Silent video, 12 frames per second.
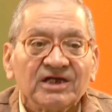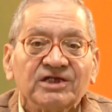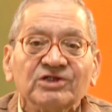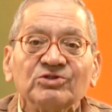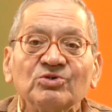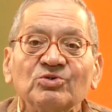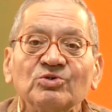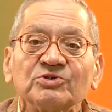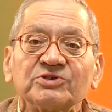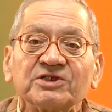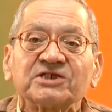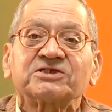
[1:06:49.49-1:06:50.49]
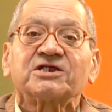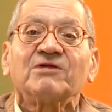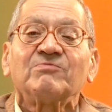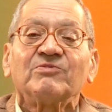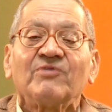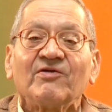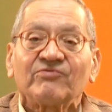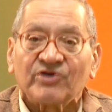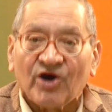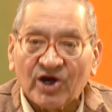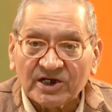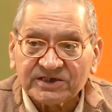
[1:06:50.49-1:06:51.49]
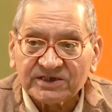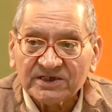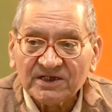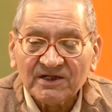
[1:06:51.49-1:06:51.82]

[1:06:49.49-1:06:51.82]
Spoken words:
Hindu system of thought,